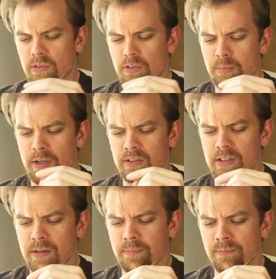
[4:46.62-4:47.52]
smell
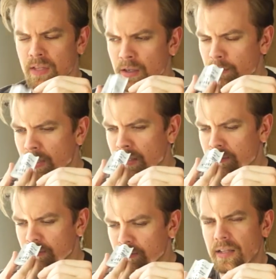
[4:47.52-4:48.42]
to them,
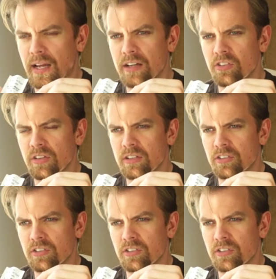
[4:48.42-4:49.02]
but they actually